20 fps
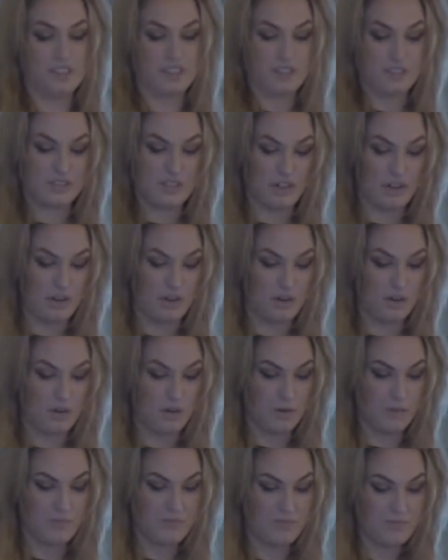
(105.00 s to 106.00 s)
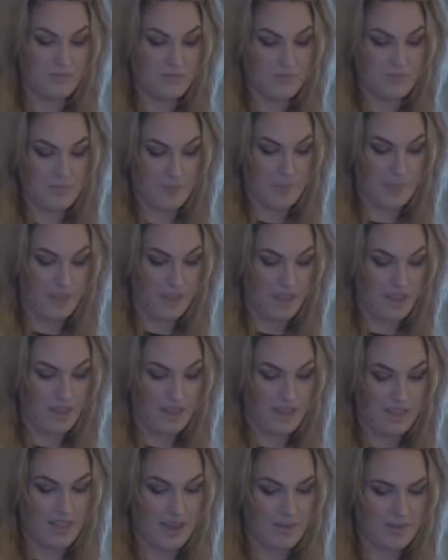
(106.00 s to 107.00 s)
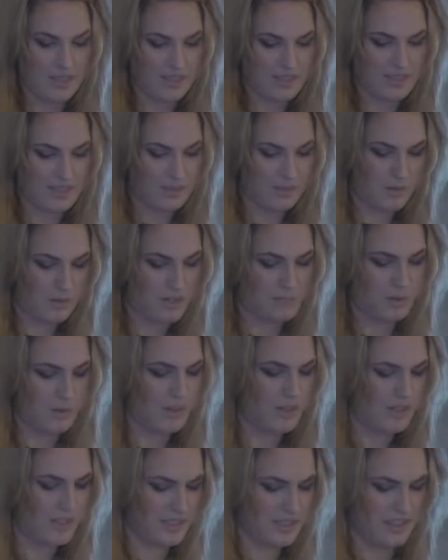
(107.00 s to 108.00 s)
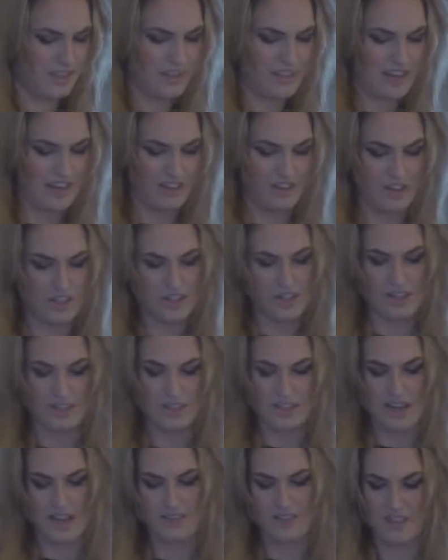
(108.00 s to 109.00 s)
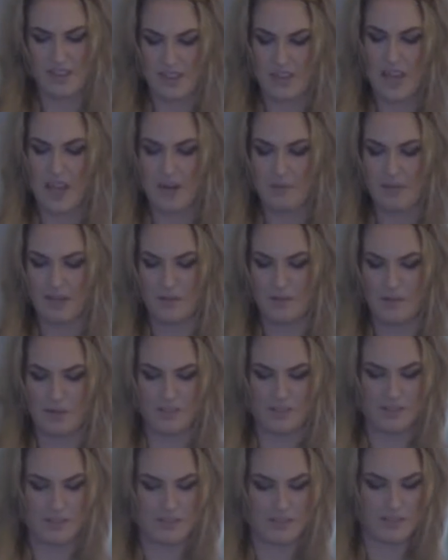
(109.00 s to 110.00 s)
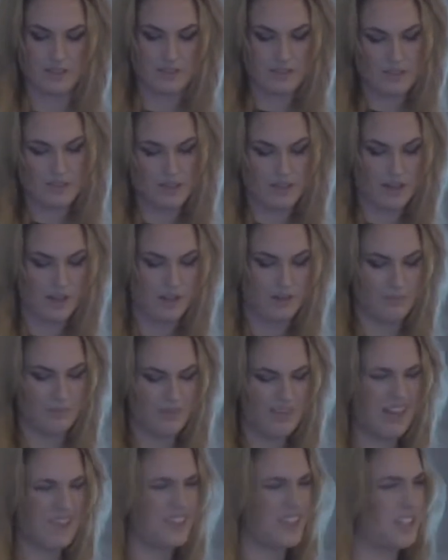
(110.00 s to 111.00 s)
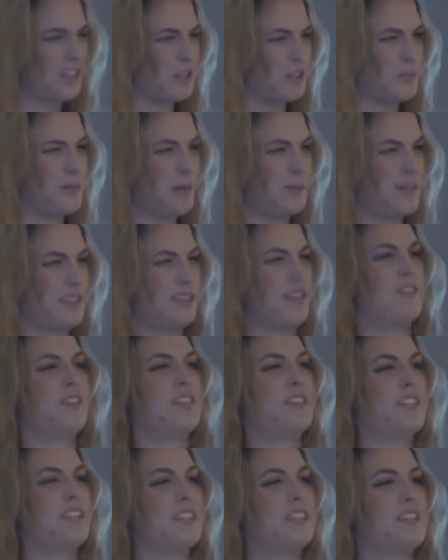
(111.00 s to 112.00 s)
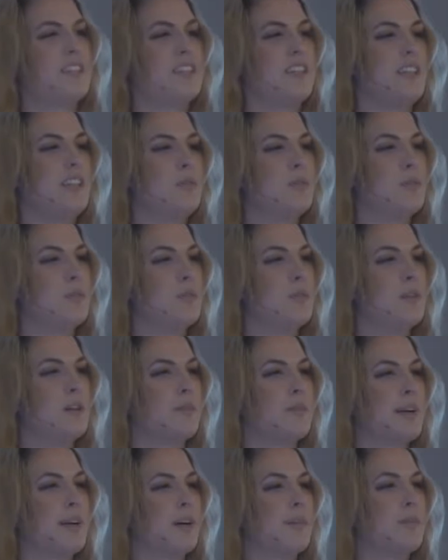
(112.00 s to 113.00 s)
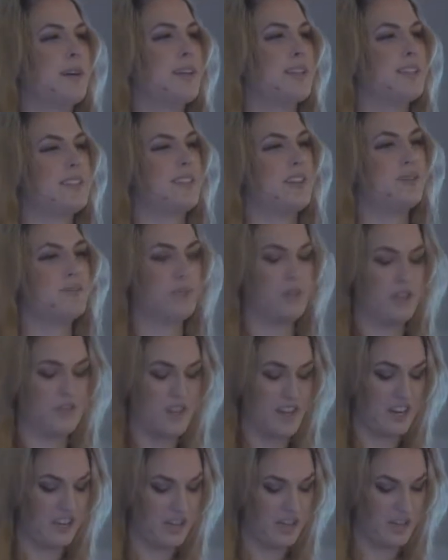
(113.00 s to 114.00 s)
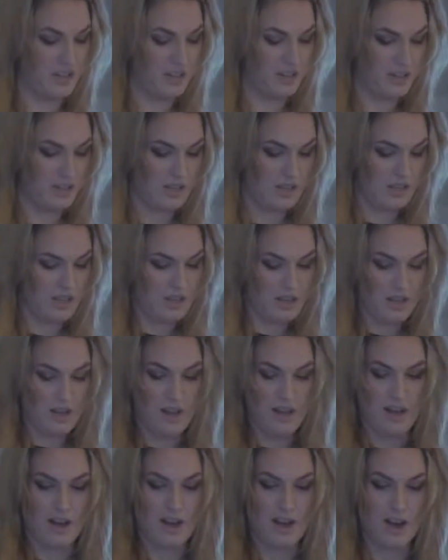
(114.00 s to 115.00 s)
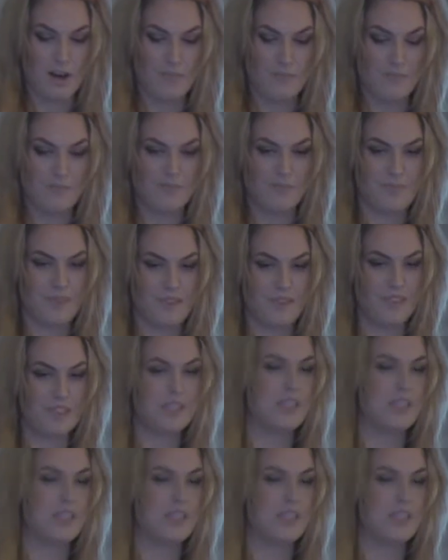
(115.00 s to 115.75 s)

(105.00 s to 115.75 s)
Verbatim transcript: So that was the most important skill that I learned at the academy was um, not really to compare myself artistically, but more about my self-motivation. Um, the